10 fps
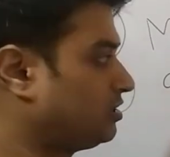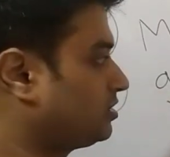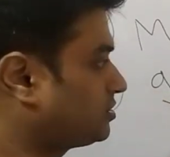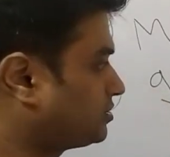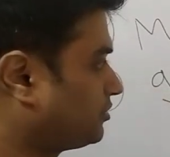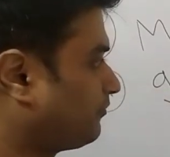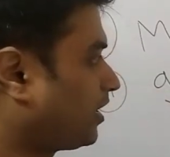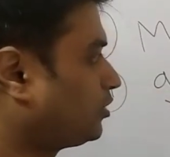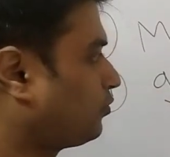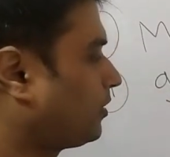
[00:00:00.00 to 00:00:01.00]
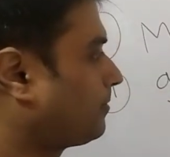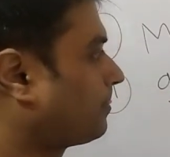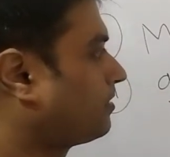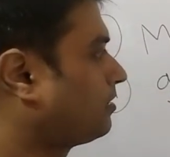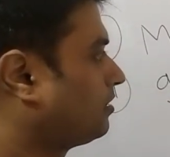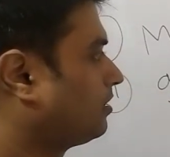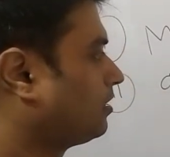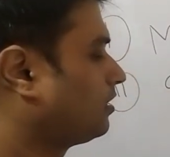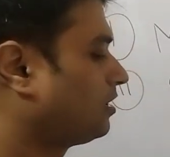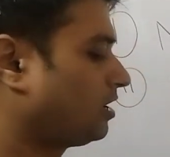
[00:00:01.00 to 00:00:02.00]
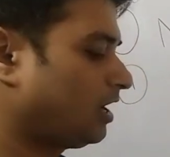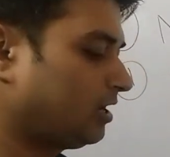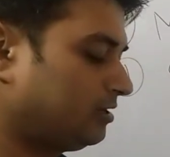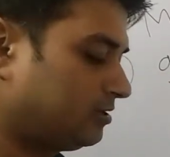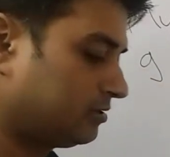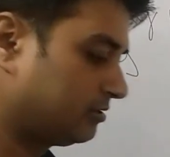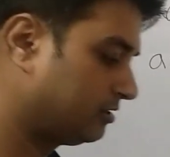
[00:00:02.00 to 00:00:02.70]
This is the right way. And the